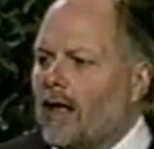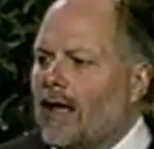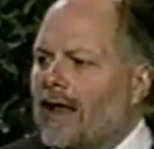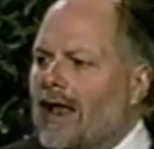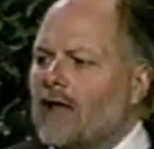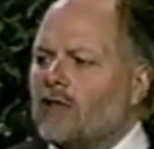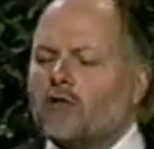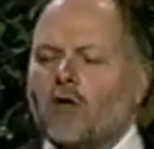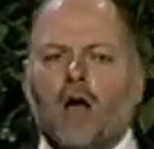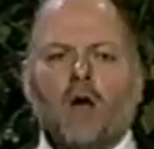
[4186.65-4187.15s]

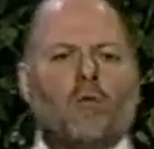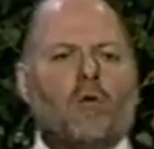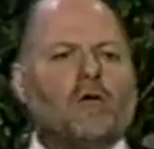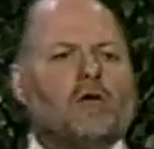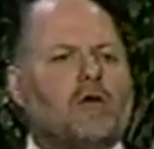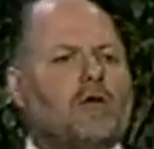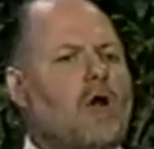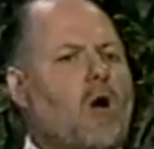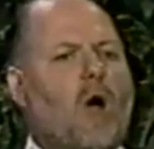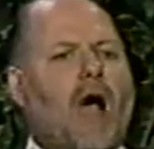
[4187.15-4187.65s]
And I thought,
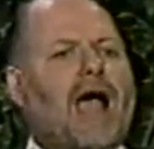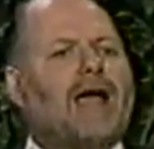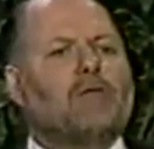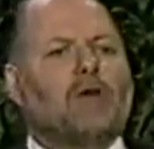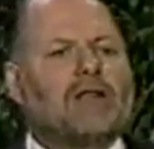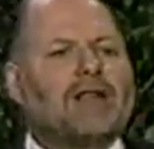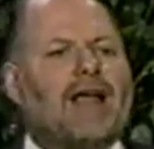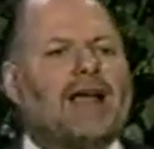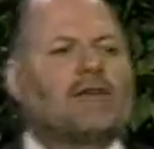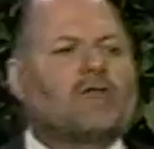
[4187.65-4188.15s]
well, you know, I
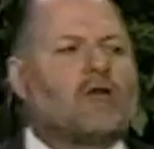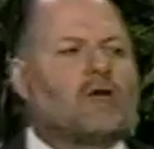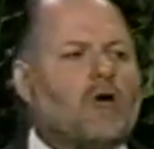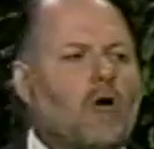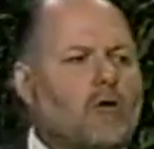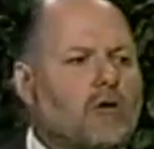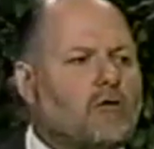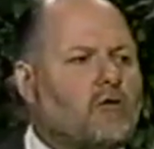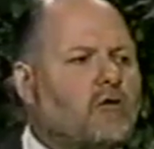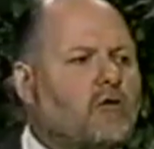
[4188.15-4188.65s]
would like to
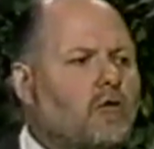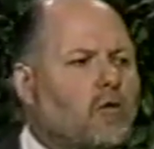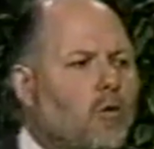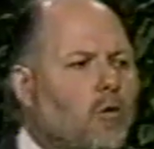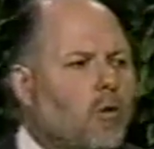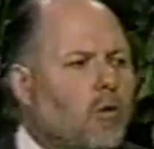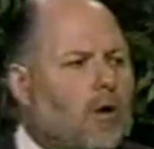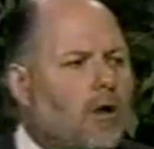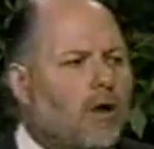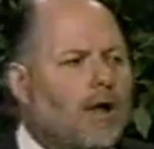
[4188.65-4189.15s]
go to
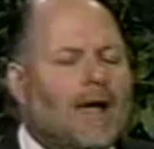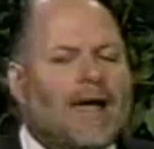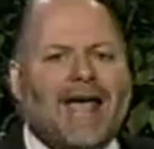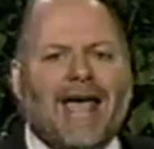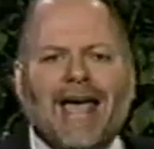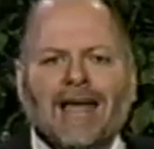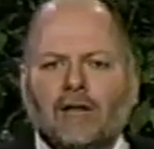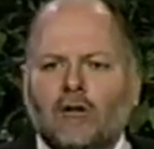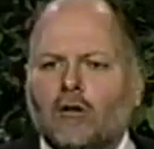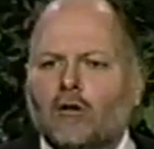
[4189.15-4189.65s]
school
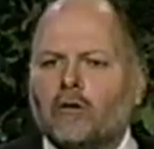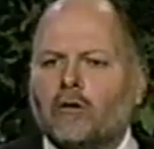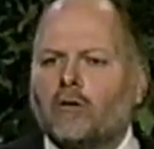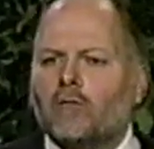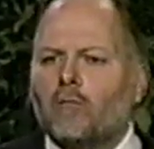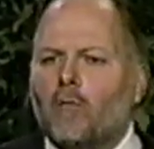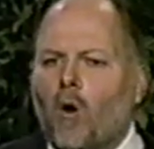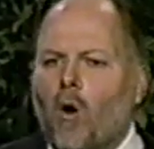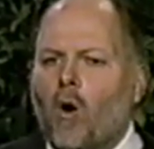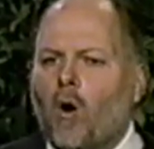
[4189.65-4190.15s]
and
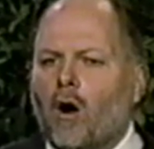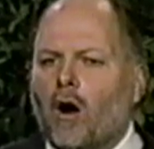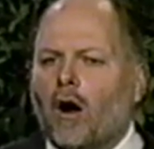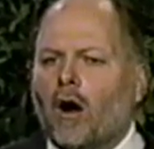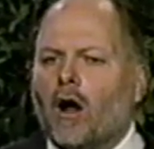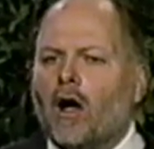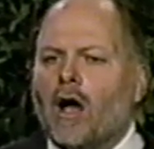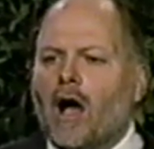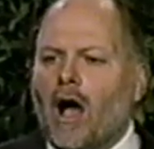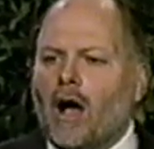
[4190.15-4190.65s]
learn
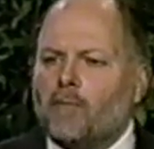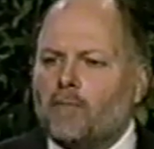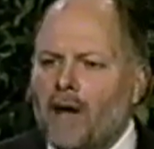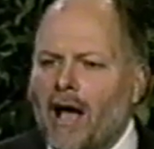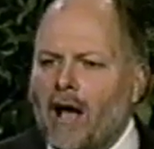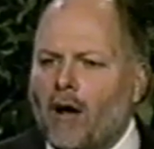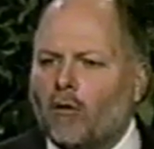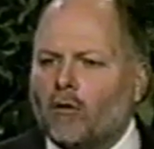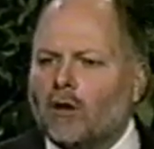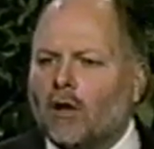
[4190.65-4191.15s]
more
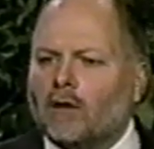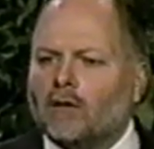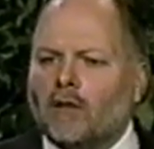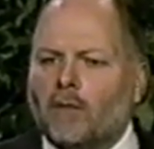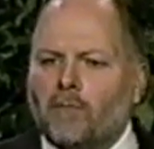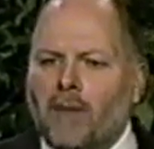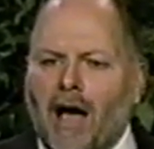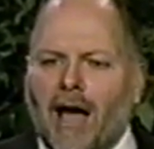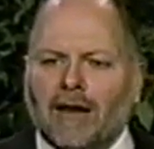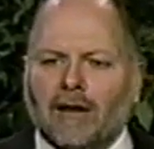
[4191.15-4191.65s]
about
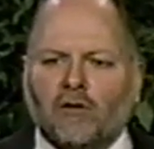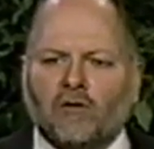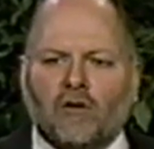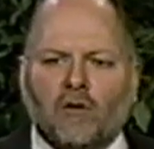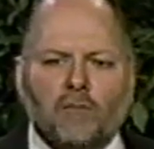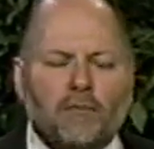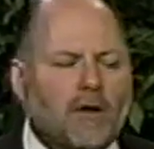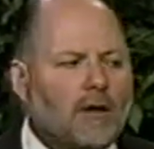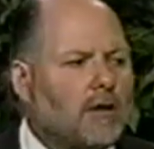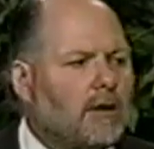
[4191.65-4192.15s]
the
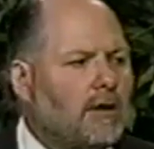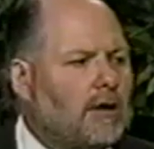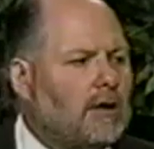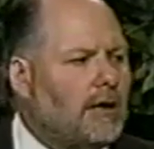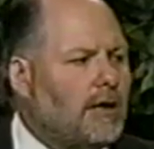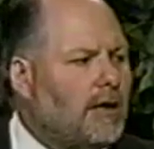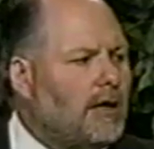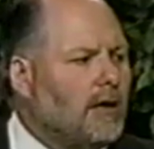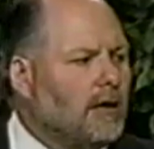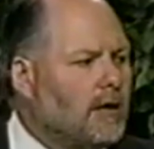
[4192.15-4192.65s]
body's ability
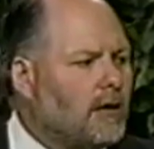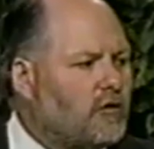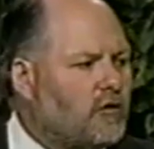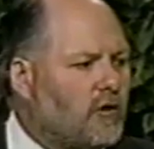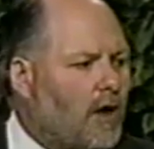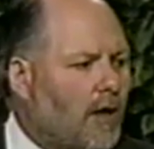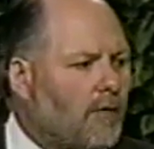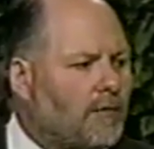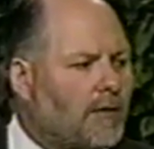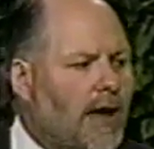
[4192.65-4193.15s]
to heal
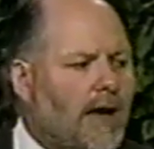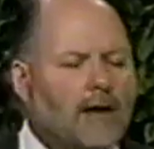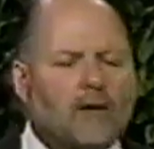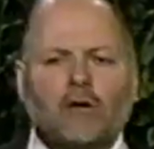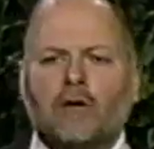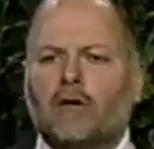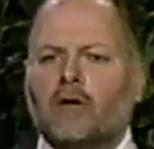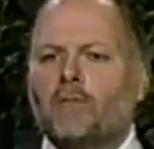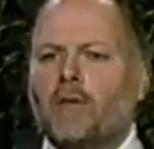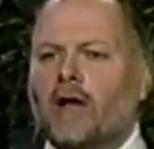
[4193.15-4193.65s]
itself. And I had
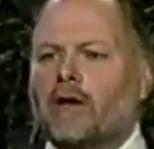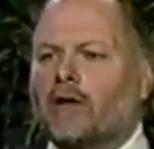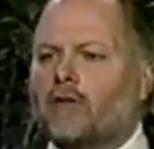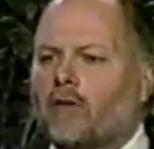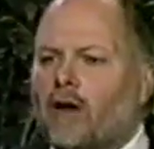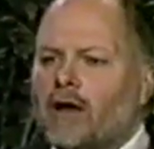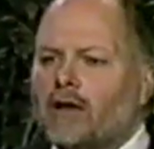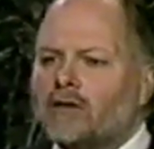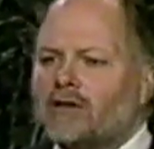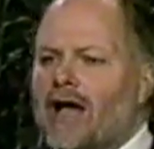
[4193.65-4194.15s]
heard about a
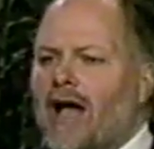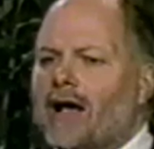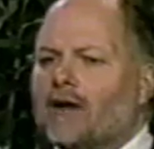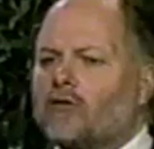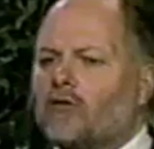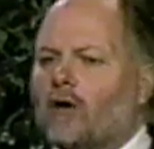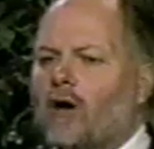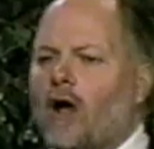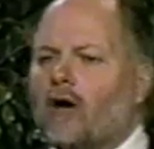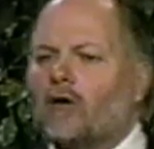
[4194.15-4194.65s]
great
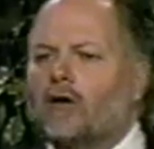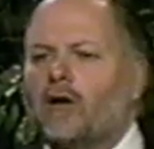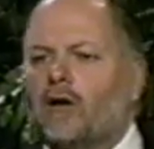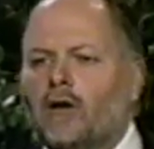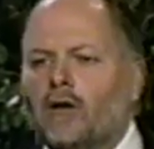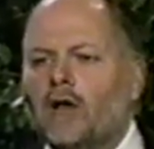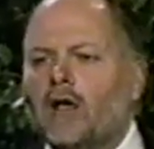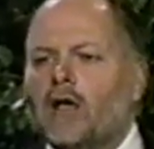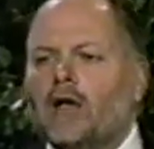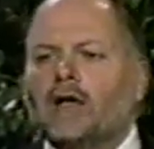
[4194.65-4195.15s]
doctor out
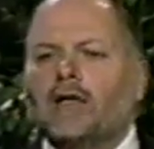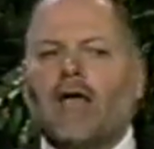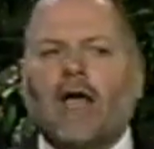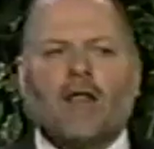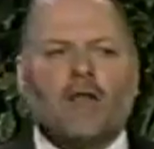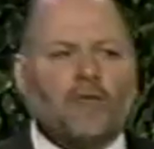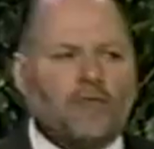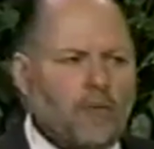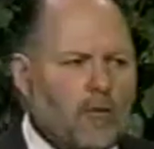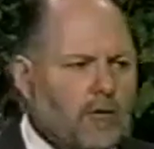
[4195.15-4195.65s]
here in
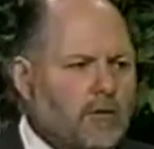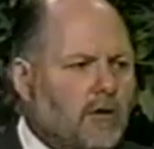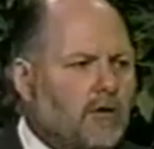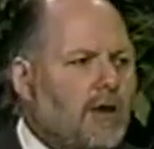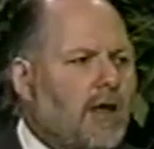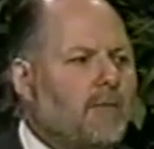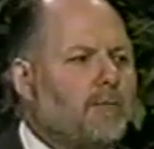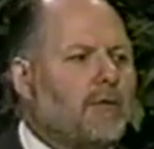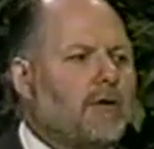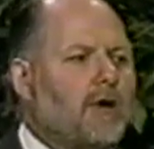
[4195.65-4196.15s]
California
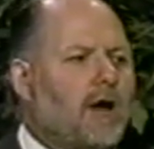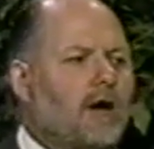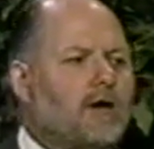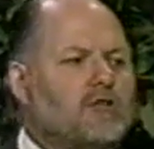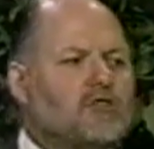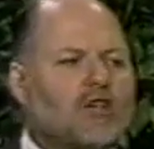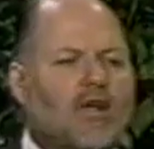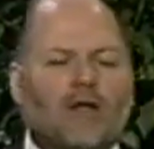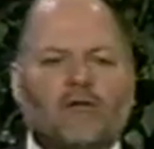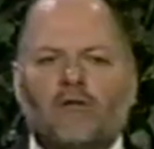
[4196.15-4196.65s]
named
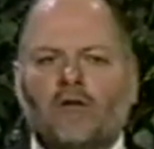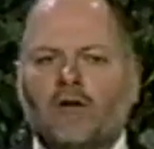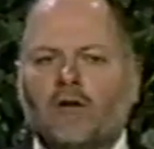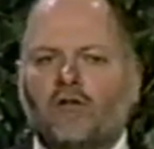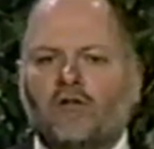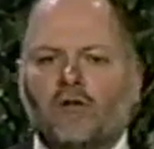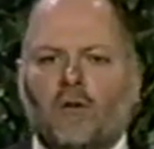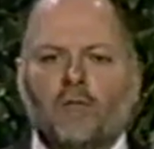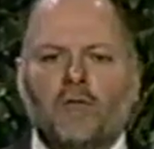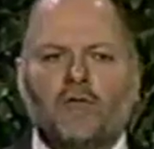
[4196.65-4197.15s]
Bernard Jensen,
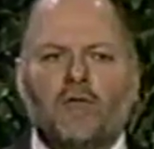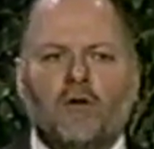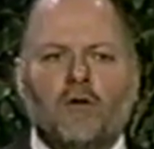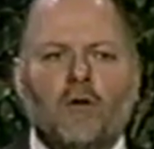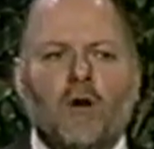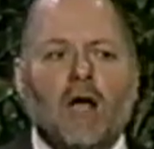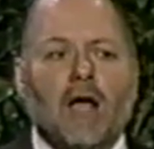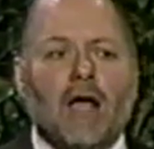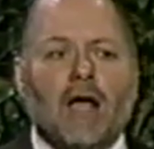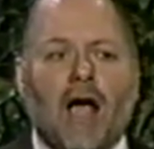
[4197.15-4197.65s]
and some of
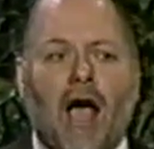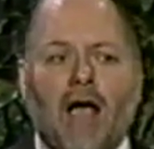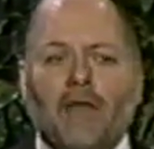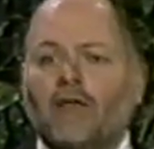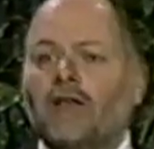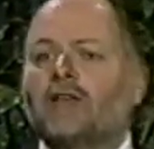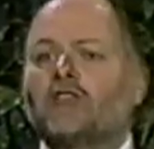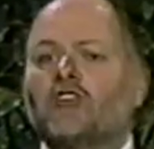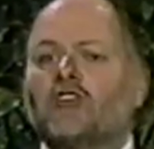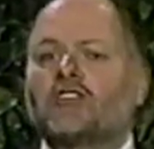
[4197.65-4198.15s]
you, I
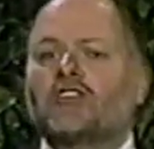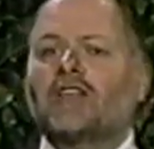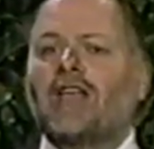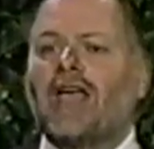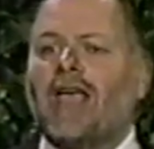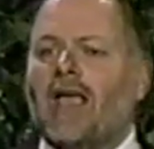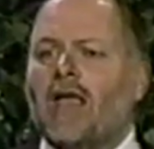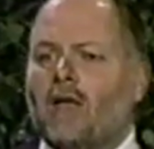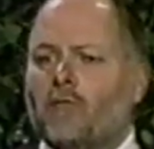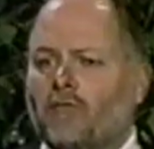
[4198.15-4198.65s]
think, just
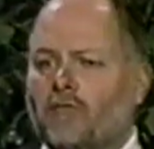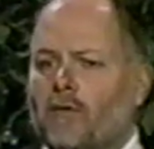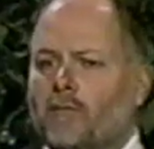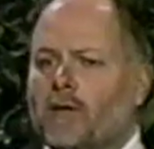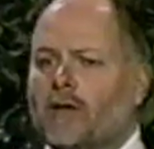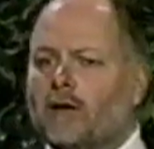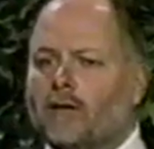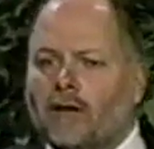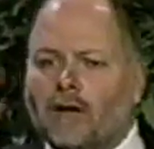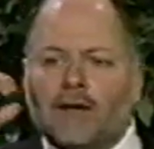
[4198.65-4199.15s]
came
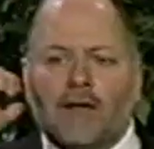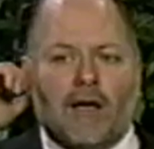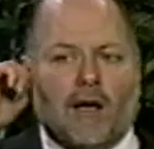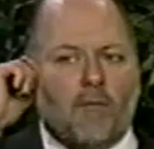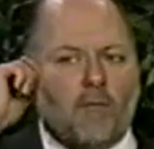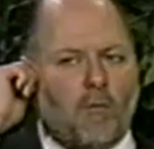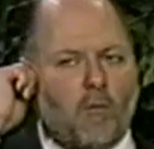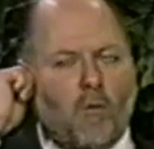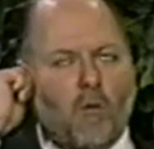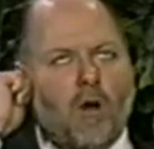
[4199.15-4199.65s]
from hearing
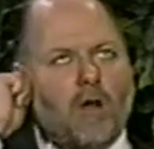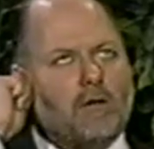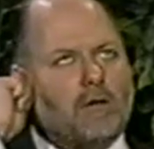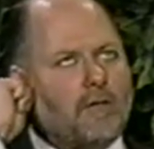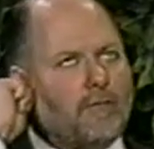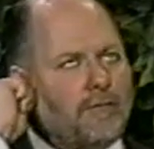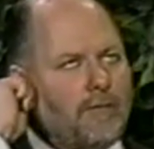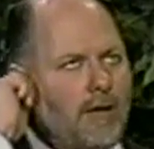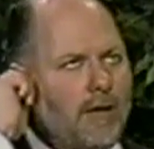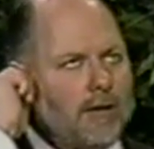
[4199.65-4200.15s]
him.
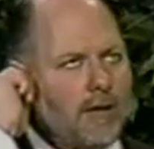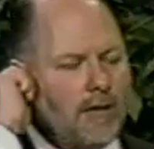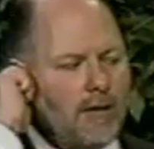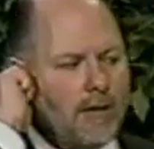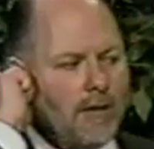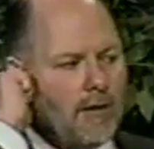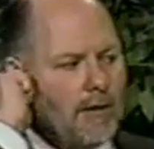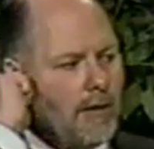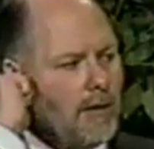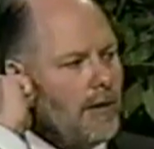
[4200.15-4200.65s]
Wonderful.
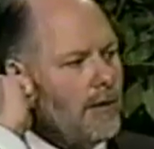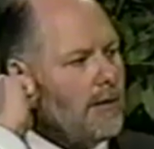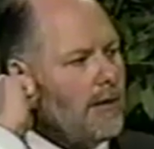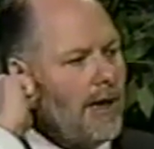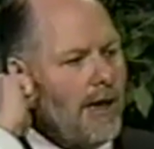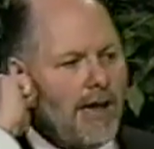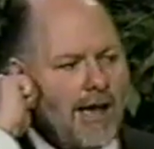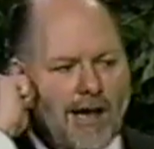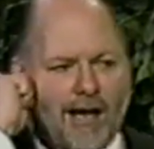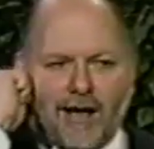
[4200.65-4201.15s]

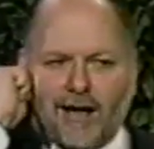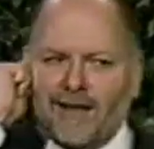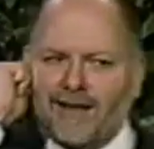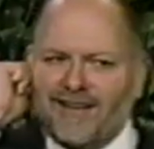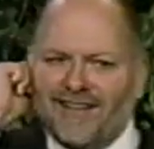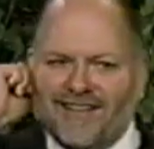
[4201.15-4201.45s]
Yeah.